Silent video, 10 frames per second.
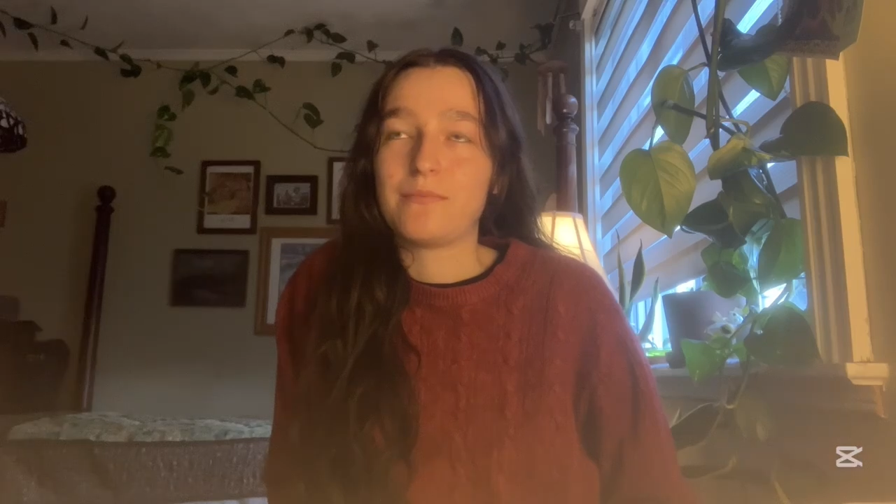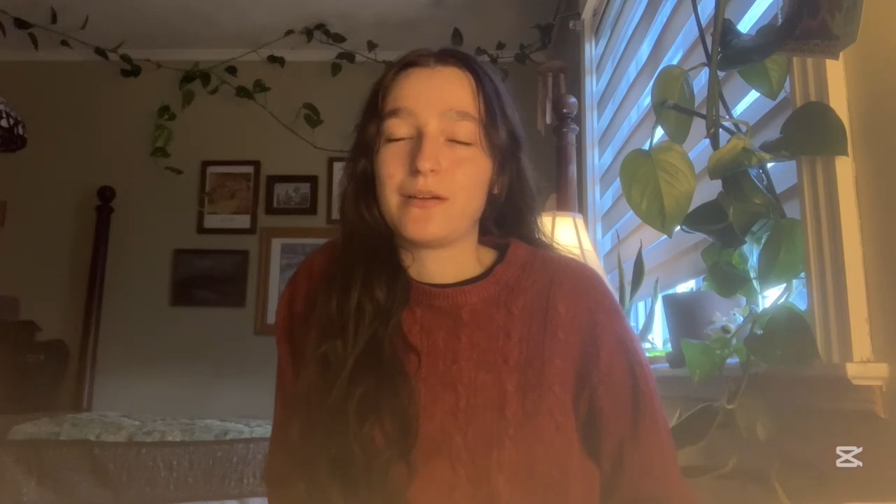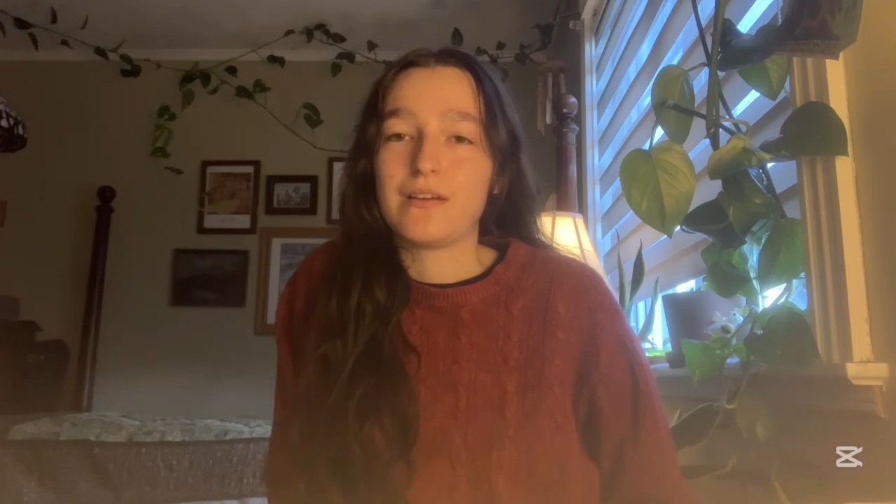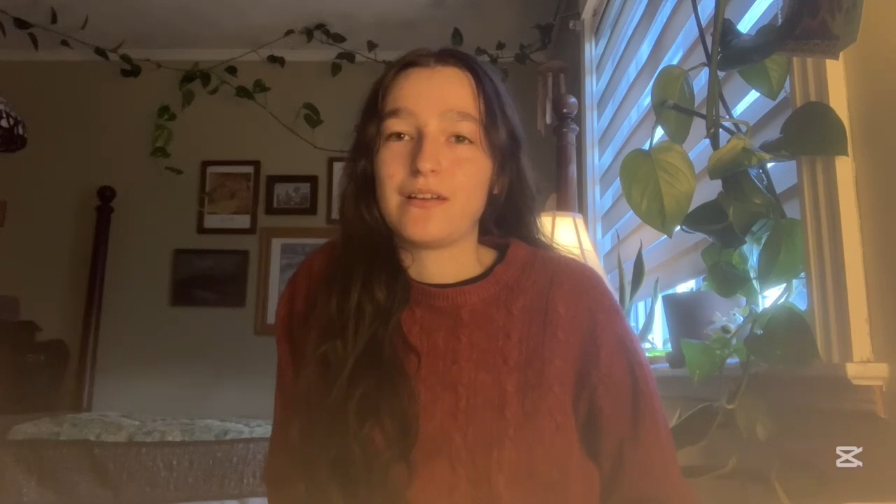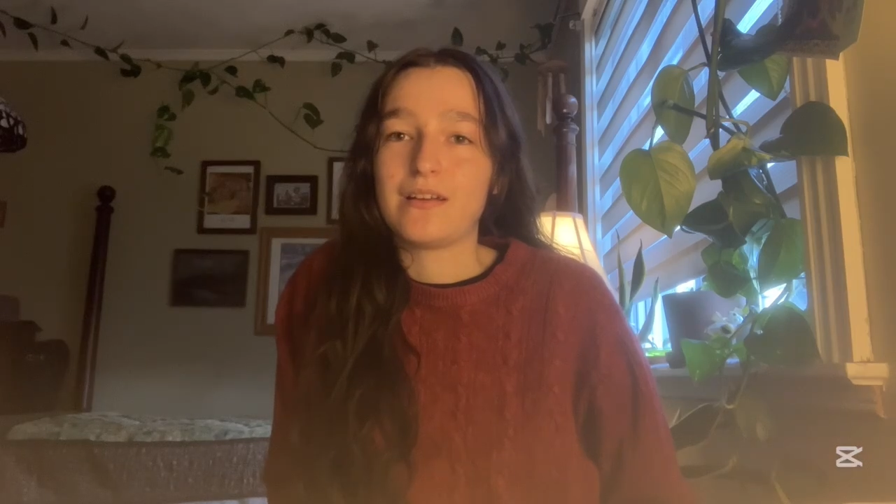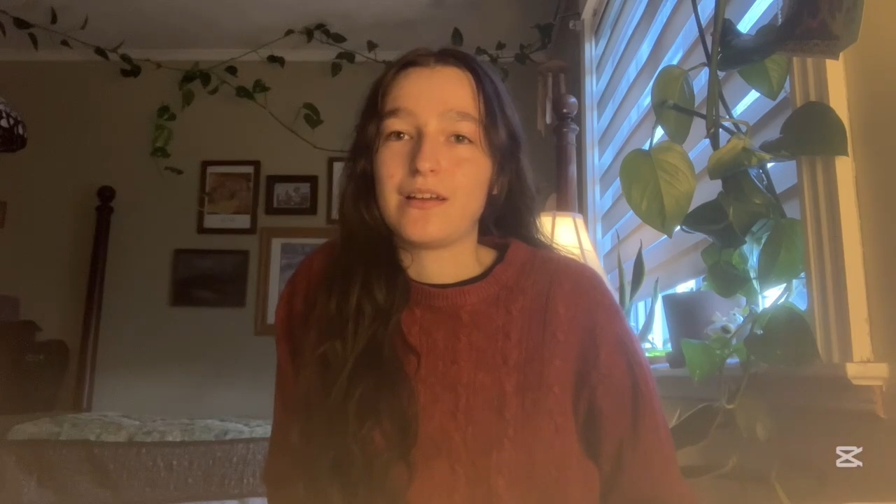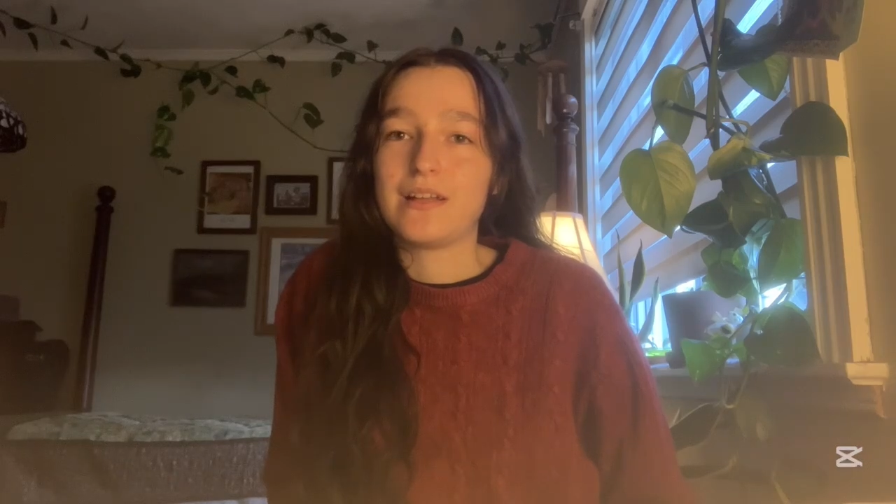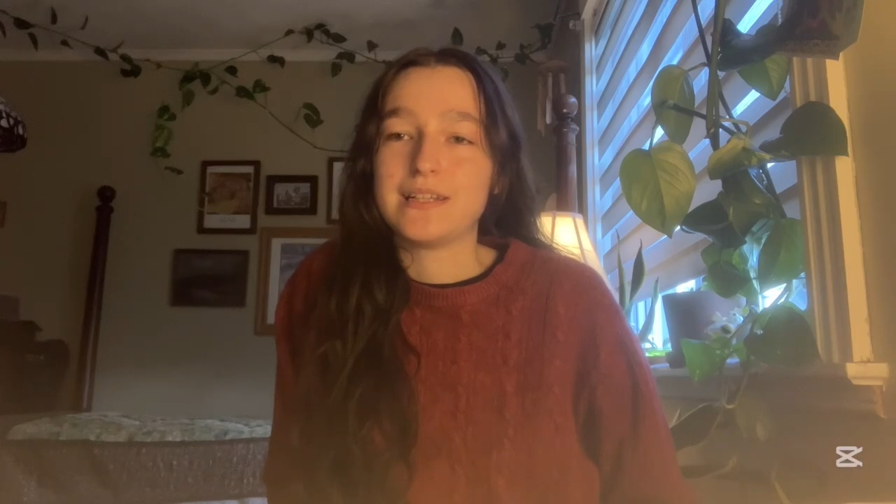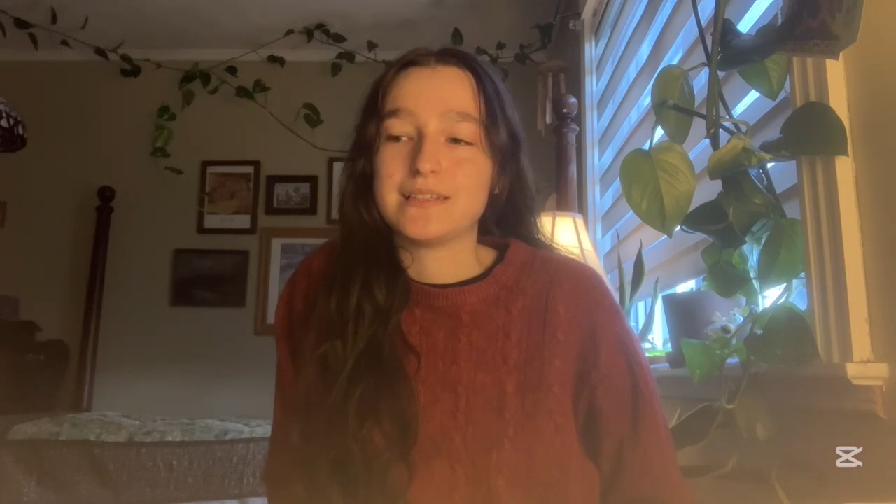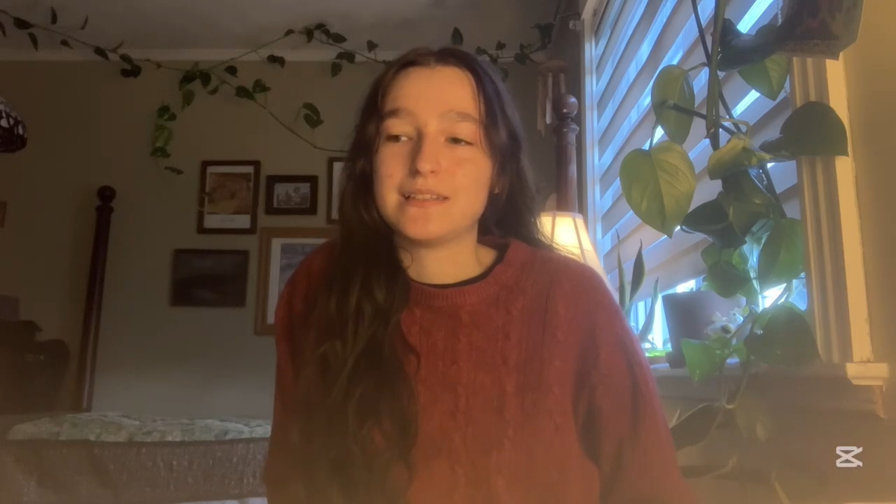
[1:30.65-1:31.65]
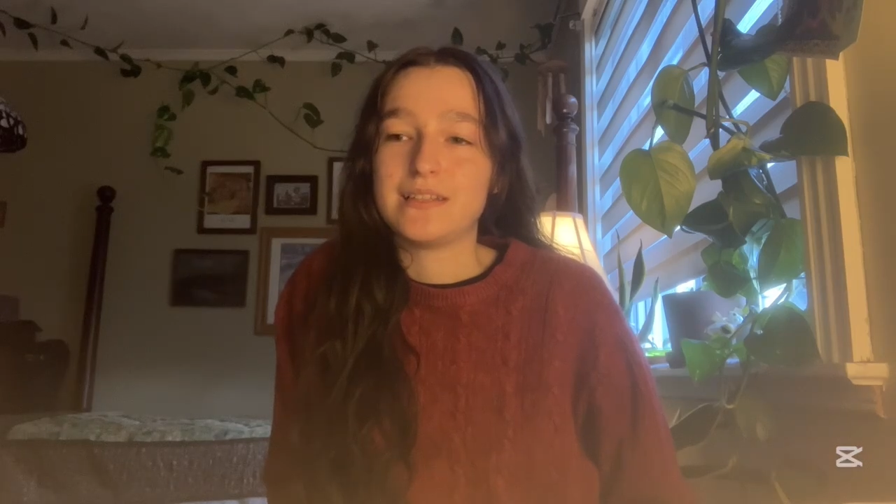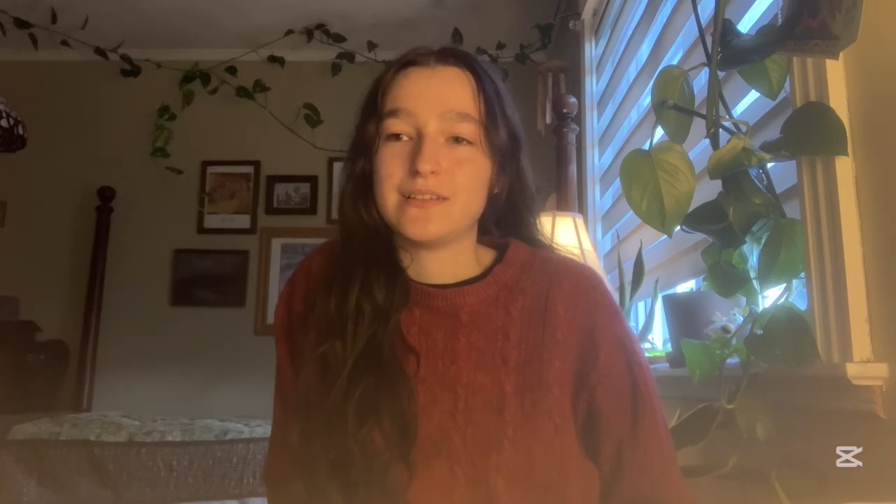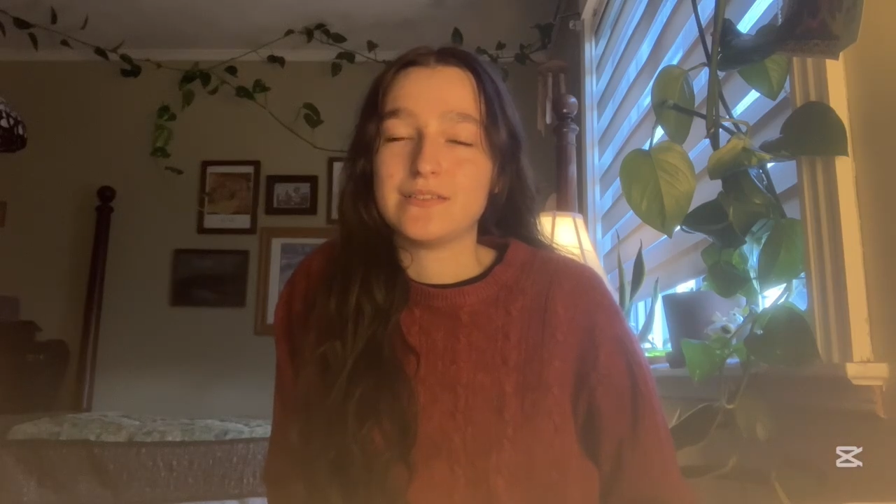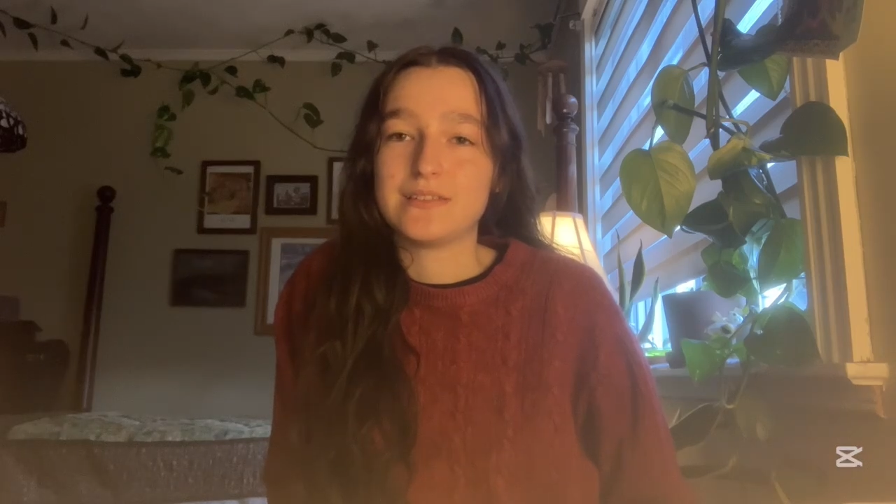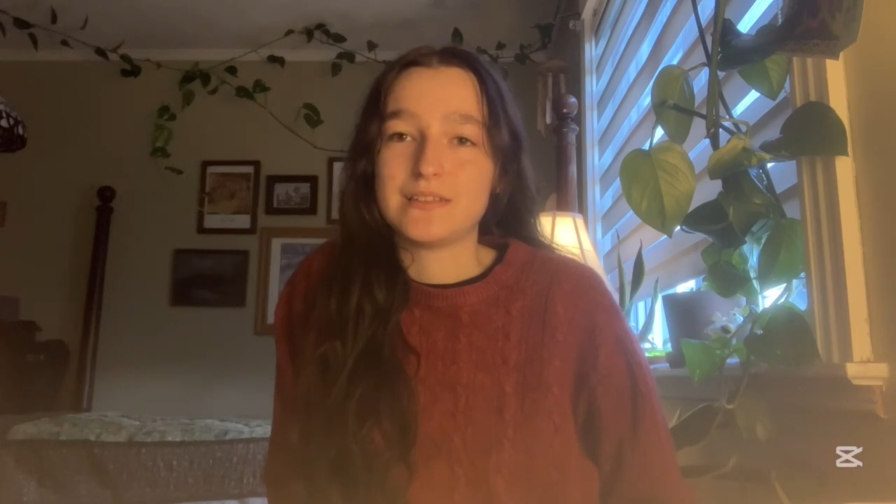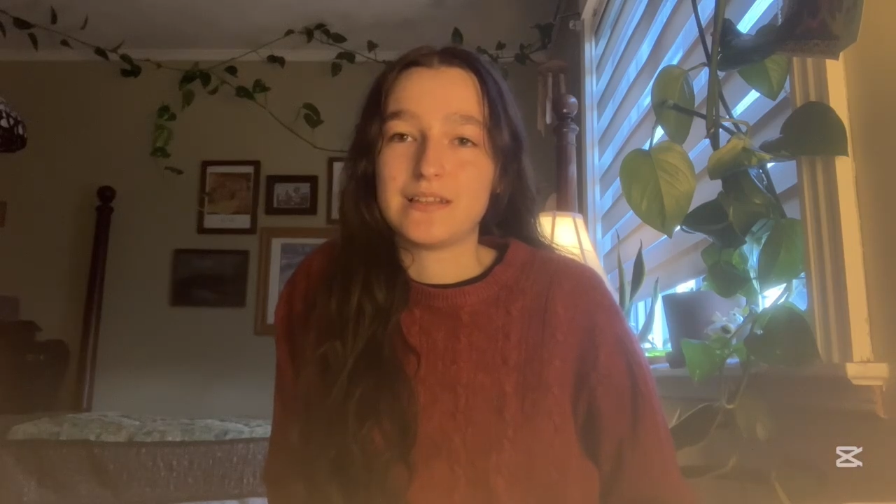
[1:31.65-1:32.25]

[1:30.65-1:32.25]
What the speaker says: but I just used,